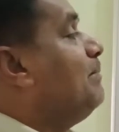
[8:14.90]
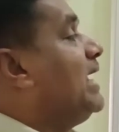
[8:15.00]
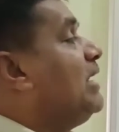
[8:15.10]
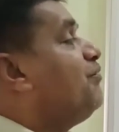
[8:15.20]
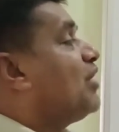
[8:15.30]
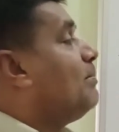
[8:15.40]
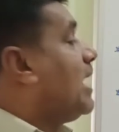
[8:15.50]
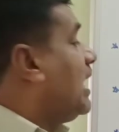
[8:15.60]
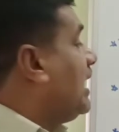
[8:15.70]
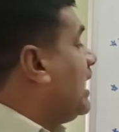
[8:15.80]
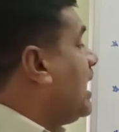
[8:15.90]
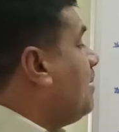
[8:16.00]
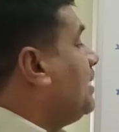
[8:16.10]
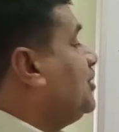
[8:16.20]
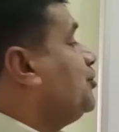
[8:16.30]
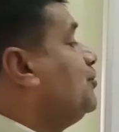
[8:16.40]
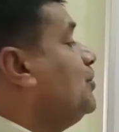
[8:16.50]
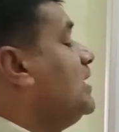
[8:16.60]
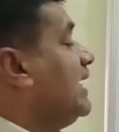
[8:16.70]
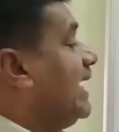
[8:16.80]
mail from Allahabad
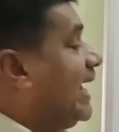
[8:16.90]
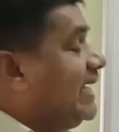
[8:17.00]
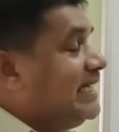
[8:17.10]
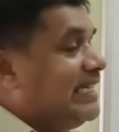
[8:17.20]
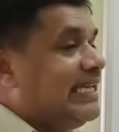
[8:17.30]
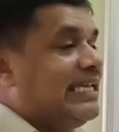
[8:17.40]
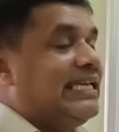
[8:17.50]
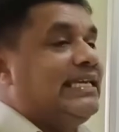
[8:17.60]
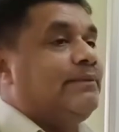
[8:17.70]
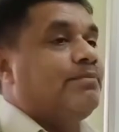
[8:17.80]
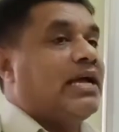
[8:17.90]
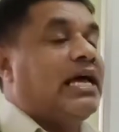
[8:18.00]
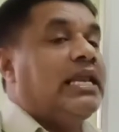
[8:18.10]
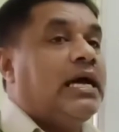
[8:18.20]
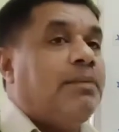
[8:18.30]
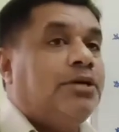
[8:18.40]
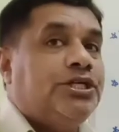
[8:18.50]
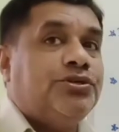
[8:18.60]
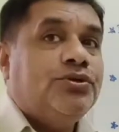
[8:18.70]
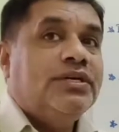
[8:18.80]
to Naini.
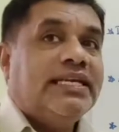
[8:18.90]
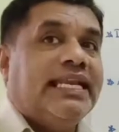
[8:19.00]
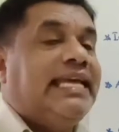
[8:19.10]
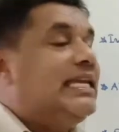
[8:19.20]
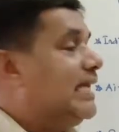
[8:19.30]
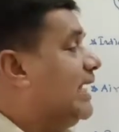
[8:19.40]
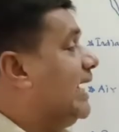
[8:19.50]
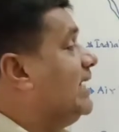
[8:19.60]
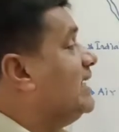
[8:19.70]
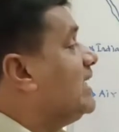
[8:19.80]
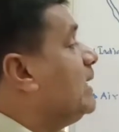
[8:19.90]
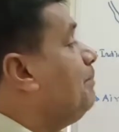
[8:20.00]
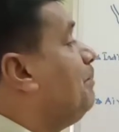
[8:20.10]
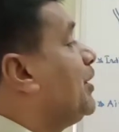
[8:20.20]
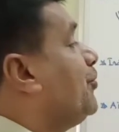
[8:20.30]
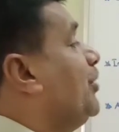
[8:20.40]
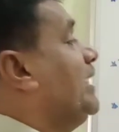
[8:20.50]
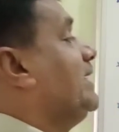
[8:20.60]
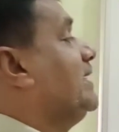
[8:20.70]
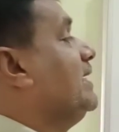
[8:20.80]
Allahabad to Naini. Henry
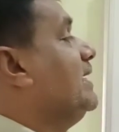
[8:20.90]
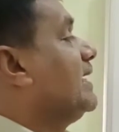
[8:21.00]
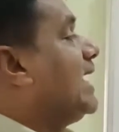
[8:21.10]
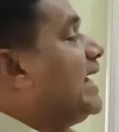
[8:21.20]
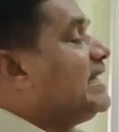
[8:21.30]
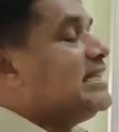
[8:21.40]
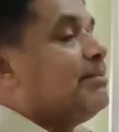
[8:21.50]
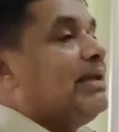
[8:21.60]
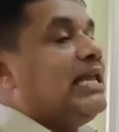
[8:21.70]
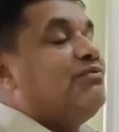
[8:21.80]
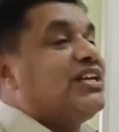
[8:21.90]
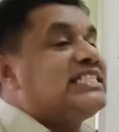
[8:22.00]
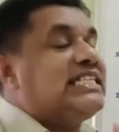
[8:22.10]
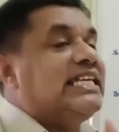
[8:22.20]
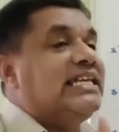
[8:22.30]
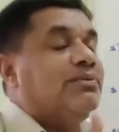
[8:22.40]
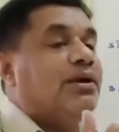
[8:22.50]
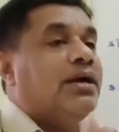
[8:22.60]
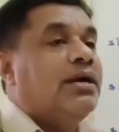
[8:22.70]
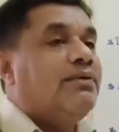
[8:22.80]
Pickwick carried the mail. First he
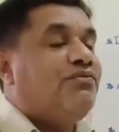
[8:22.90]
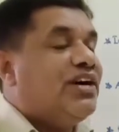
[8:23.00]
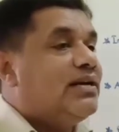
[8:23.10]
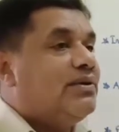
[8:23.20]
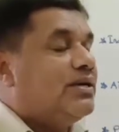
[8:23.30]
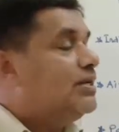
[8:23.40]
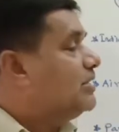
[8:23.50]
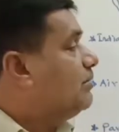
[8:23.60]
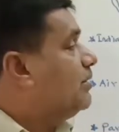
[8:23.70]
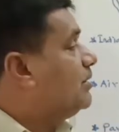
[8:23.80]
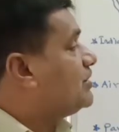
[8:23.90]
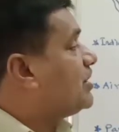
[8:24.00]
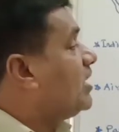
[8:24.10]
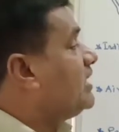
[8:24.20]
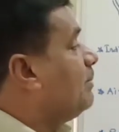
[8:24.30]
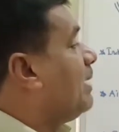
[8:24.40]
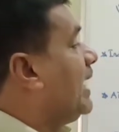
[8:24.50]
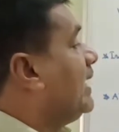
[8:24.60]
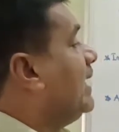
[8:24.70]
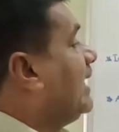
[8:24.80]
started
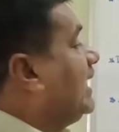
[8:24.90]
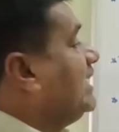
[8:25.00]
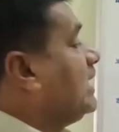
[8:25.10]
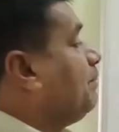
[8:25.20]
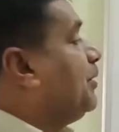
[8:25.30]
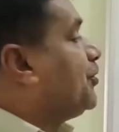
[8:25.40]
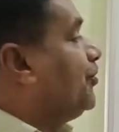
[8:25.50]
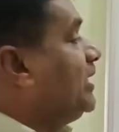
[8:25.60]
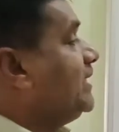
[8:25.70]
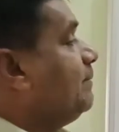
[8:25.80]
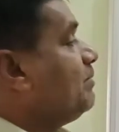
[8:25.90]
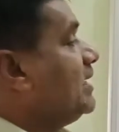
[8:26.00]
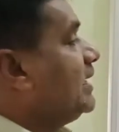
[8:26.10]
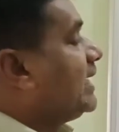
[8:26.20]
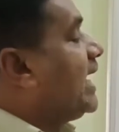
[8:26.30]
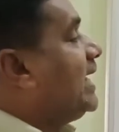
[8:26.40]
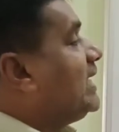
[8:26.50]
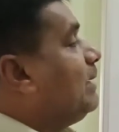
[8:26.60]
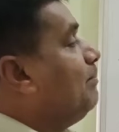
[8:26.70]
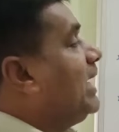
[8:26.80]
by Henry Pickwick,
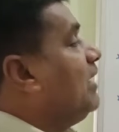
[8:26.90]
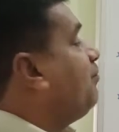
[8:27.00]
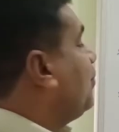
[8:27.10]
carry mail